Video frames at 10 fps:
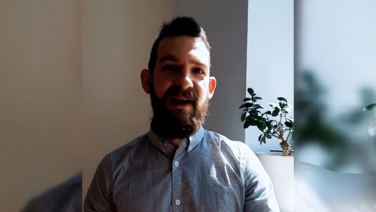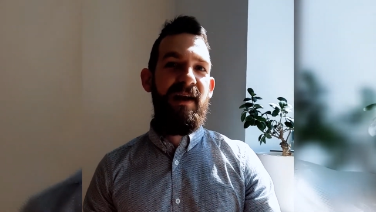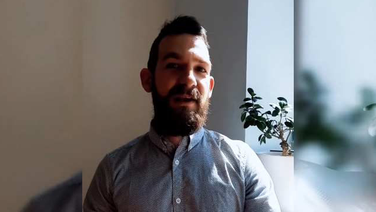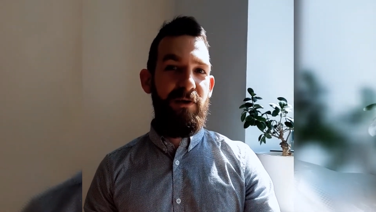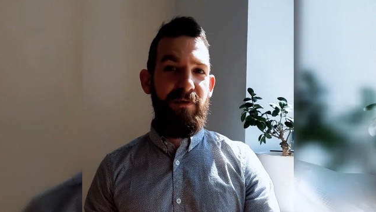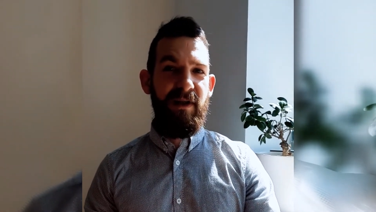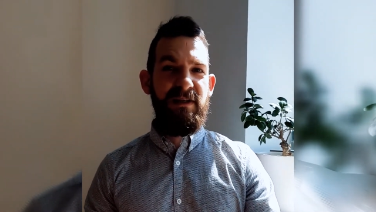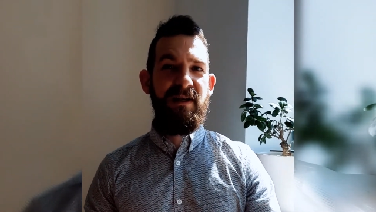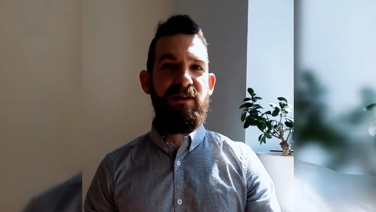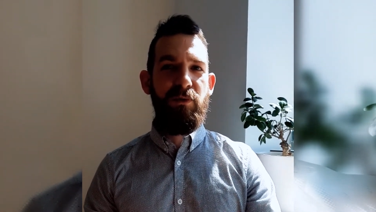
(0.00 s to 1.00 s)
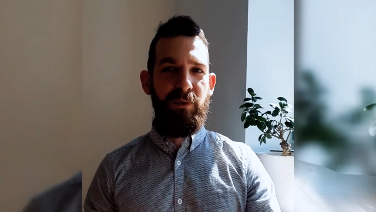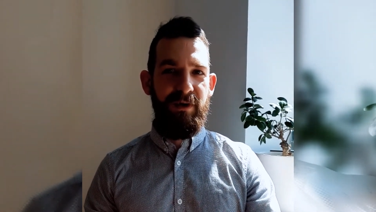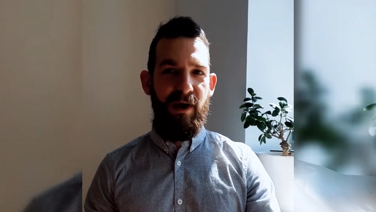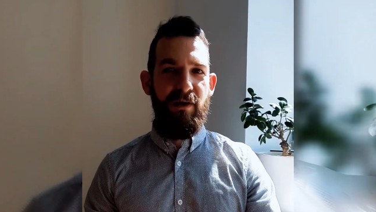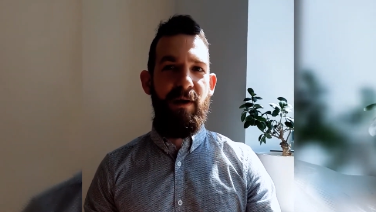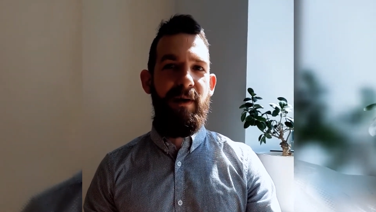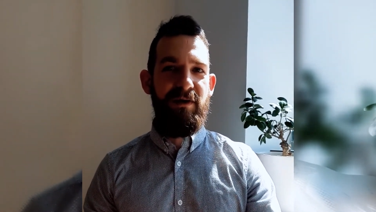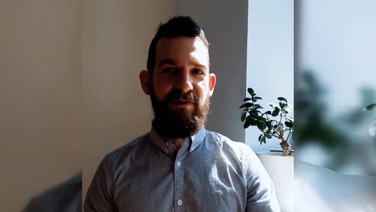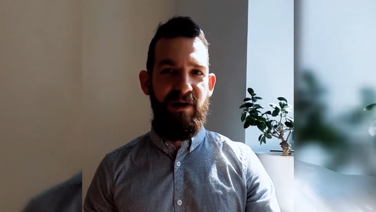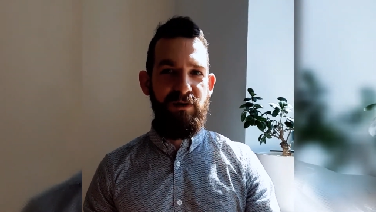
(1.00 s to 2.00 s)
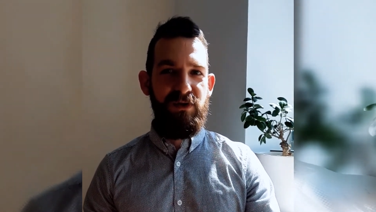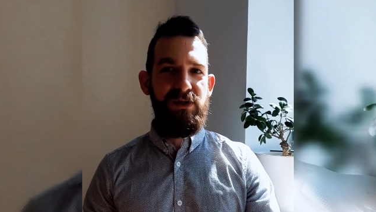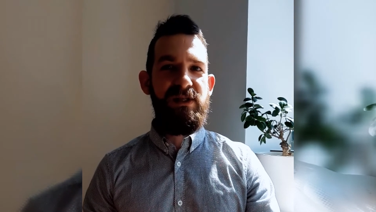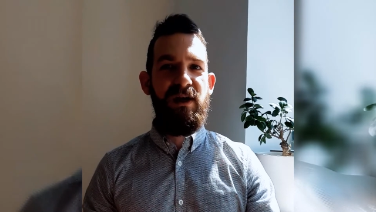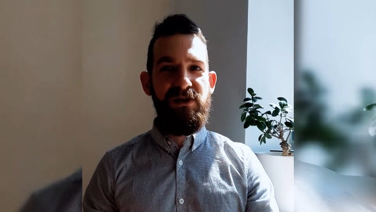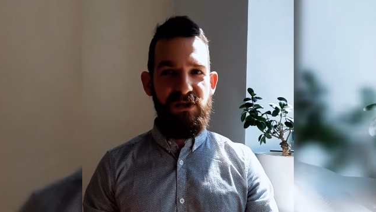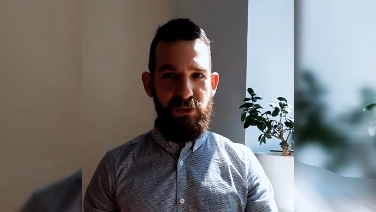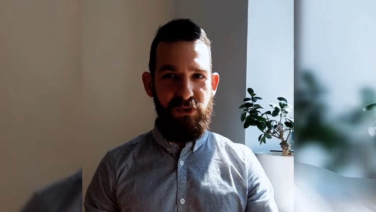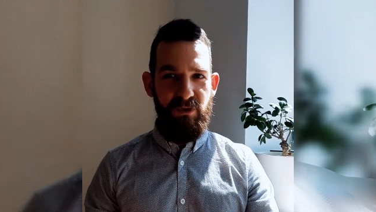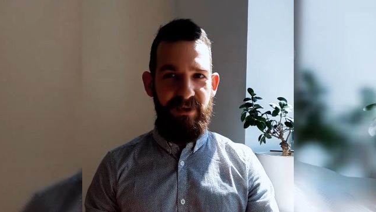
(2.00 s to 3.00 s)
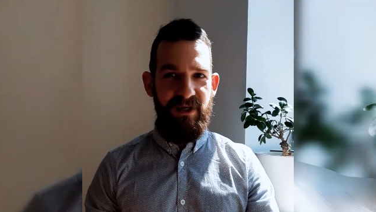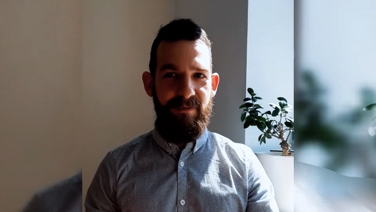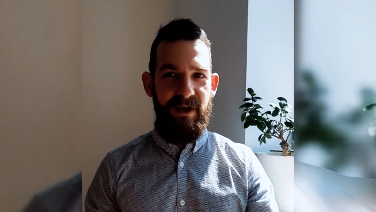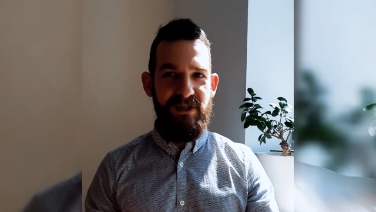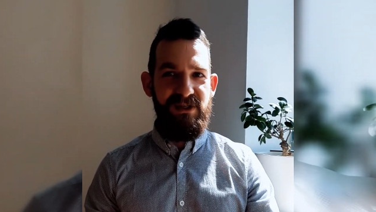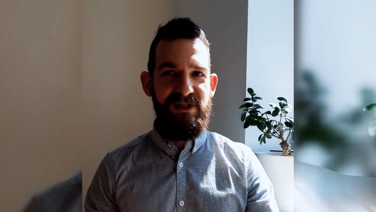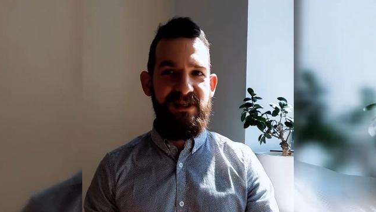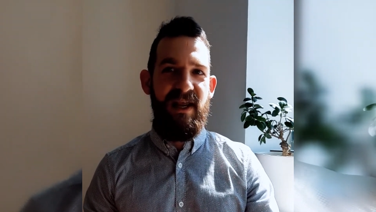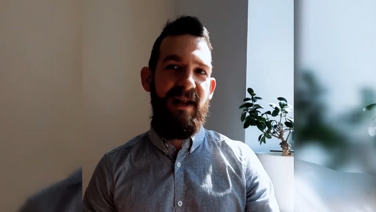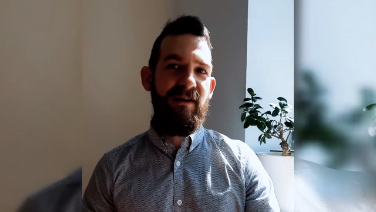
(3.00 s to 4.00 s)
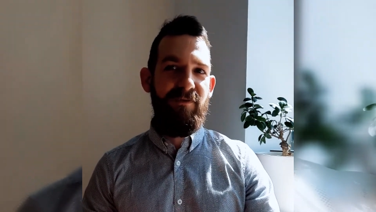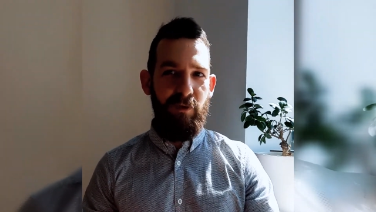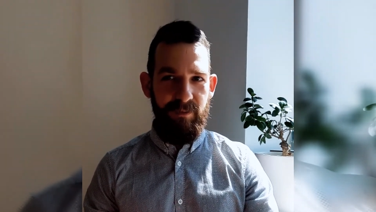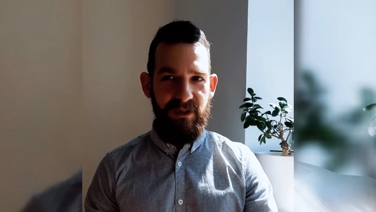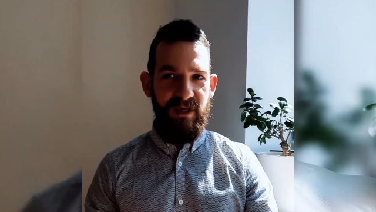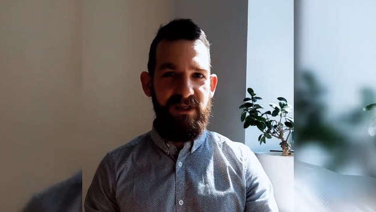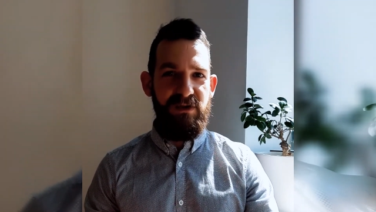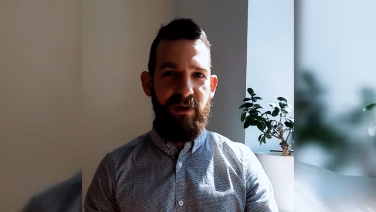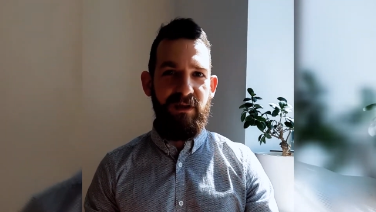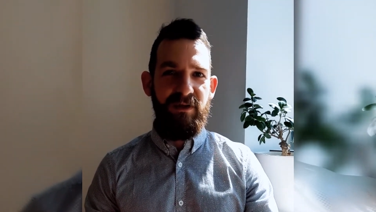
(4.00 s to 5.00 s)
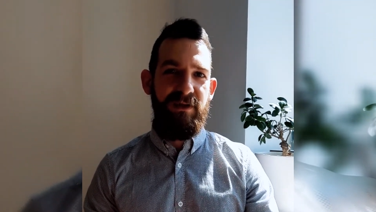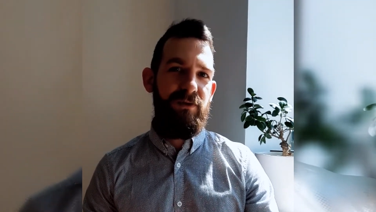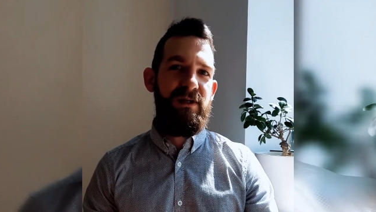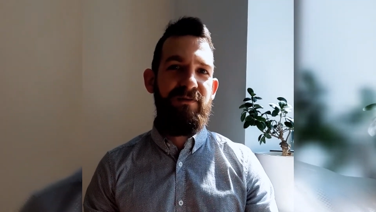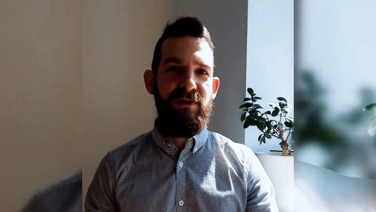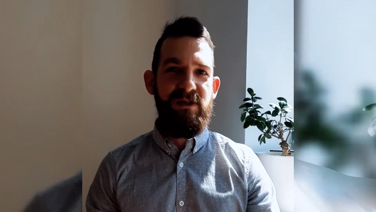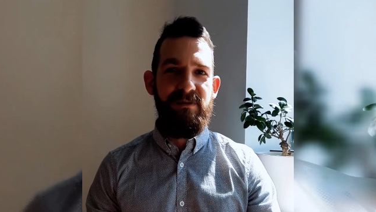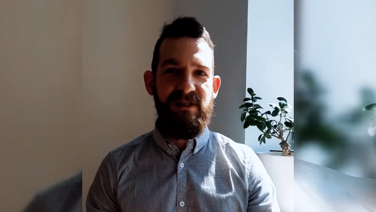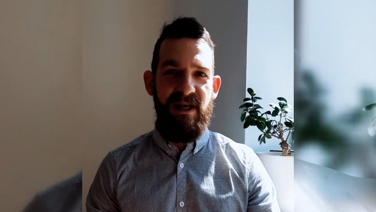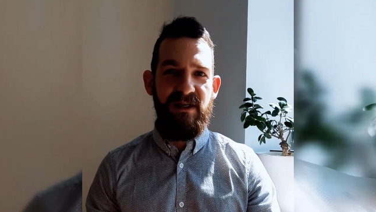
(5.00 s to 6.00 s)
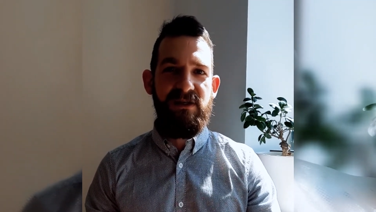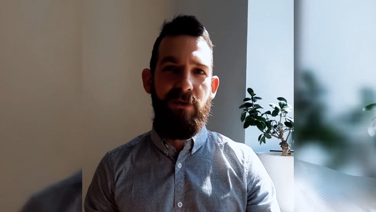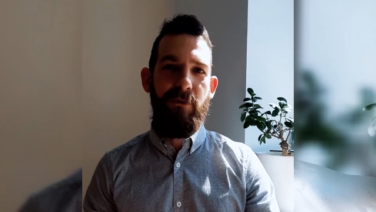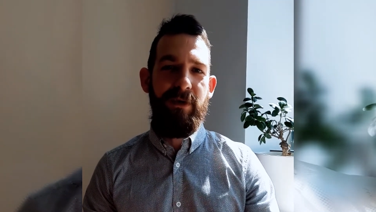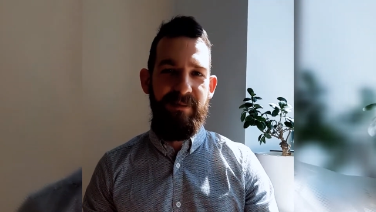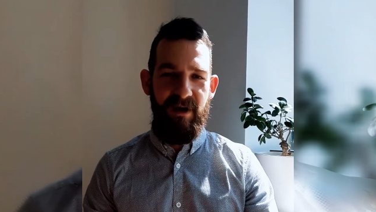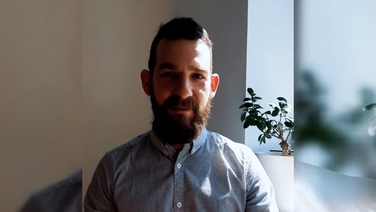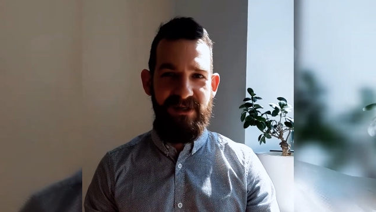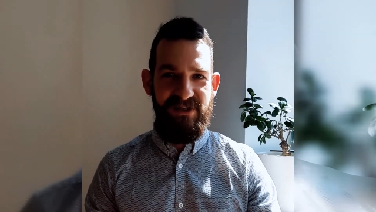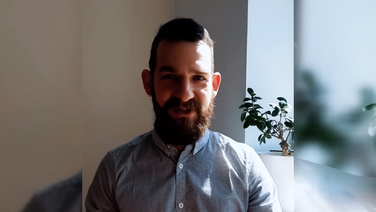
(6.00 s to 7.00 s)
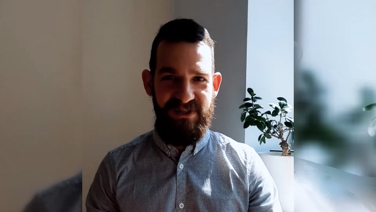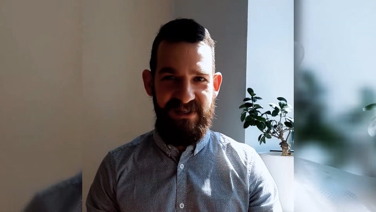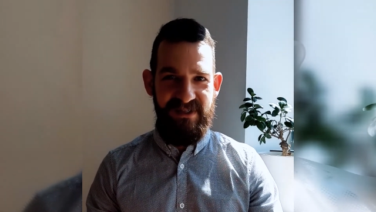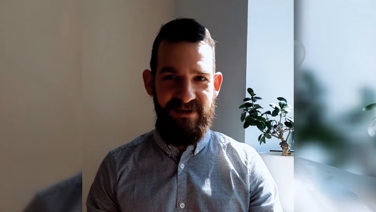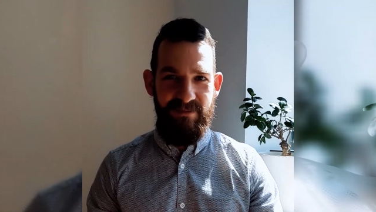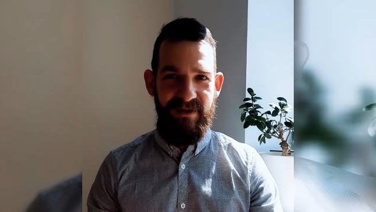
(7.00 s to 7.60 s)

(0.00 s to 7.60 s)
And don't forget to get the word out about your vouchers on social media pages and inform clients directly using Versum's text or email messaging system.